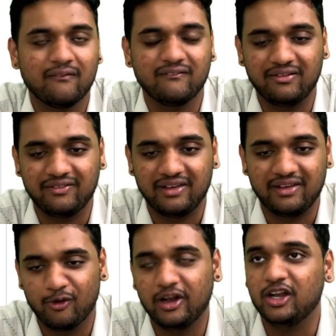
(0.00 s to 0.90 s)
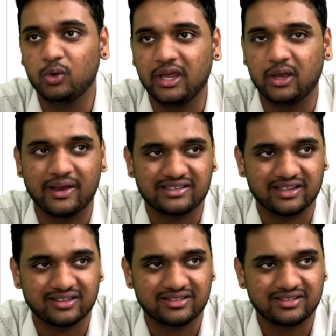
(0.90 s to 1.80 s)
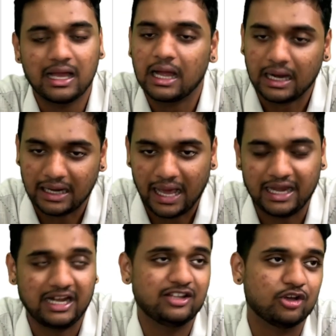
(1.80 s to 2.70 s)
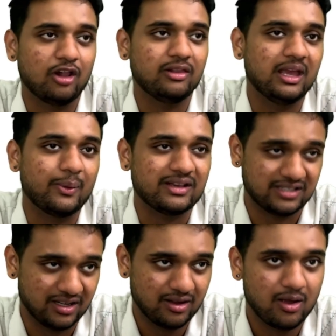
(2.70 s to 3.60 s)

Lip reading: When we have only 2 equations, directly solve the equation.